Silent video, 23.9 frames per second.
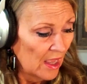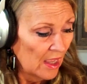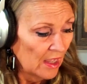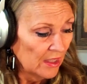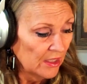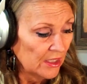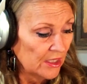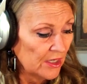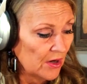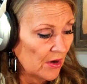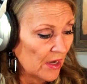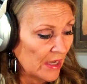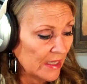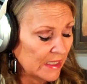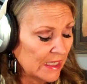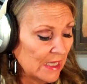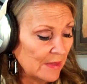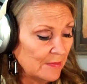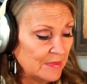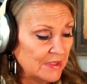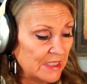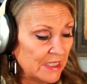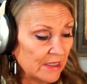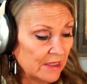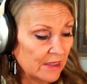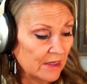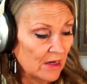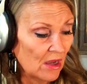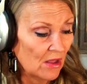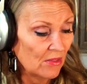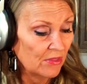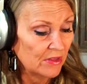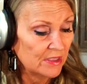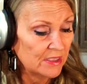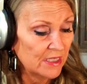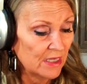I keep digging
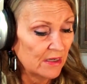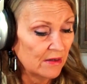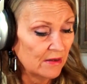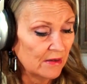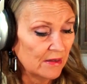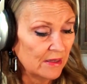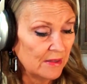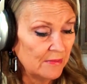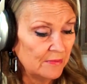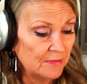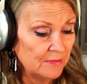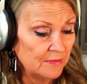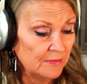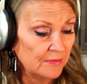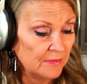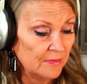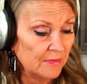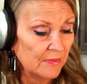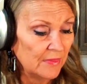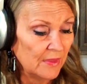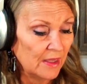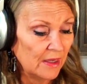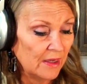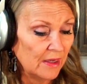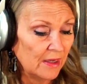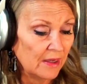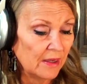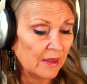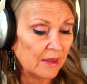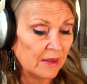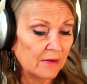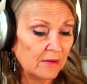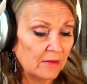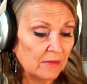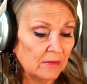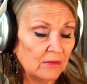all the time,
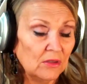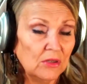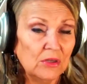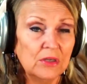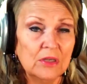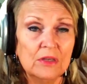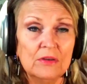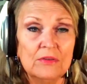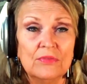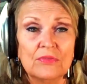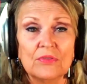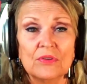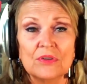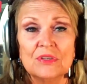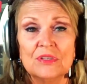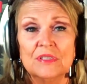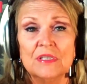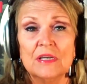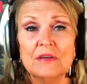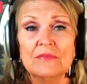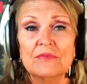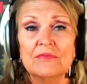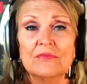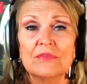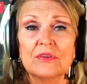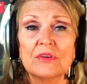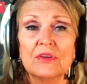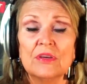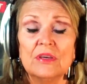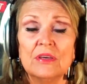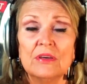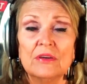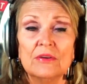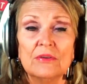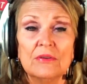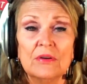looking for stuff for
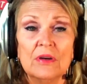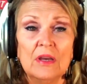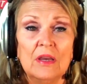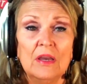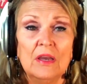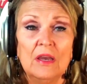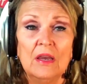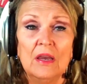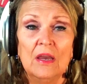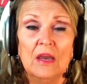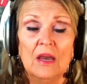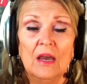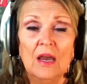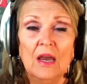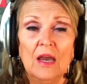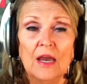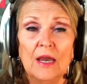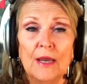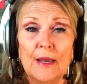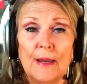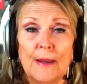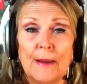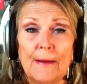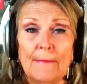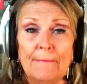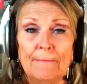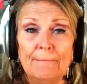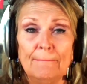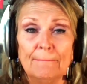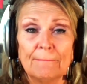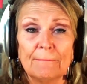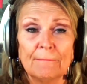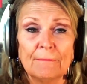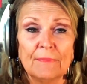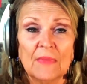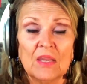you.
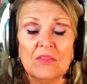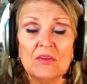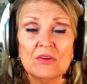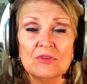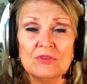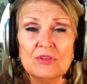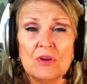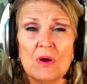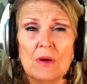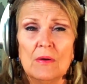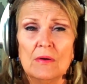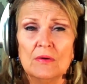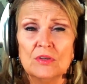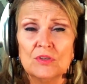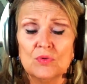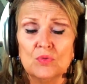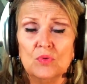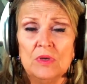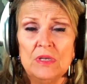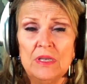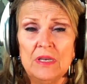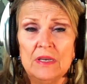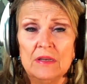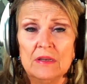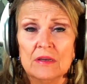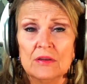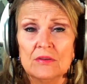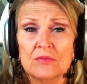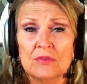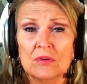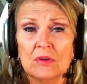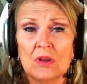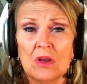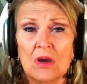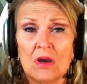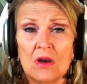There's
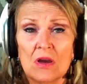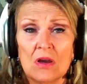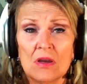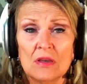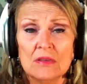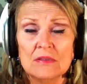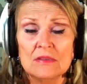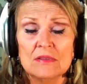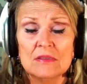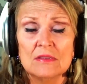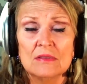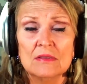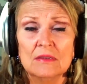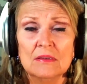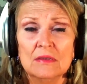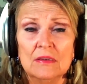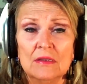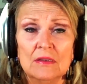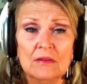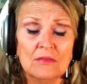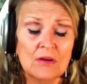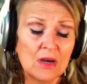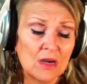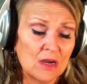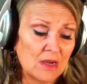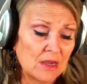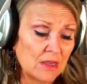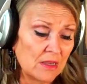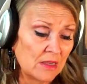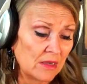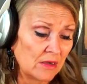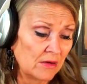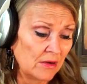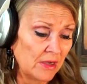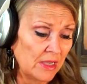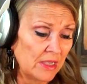2,800 laws in
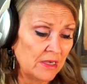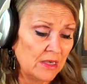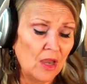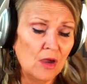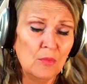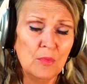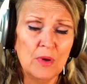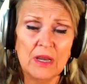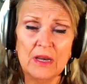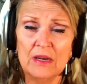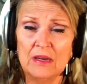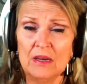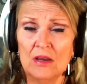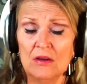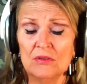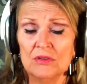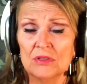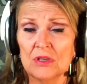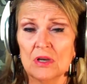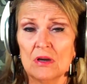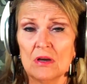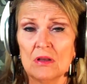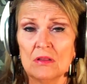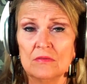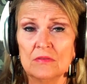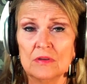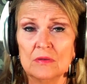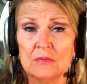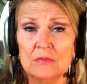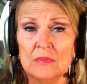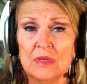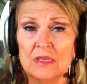Ohio, and nobody knows all of them.